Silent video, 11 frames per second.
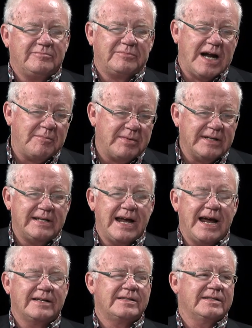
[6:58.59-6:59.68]
property
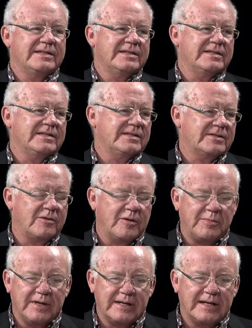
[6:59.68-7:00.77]
taxes,
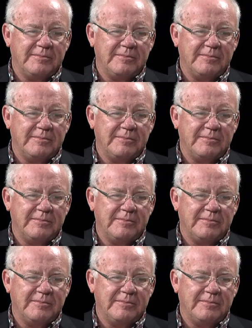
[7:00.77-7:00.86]
corporate income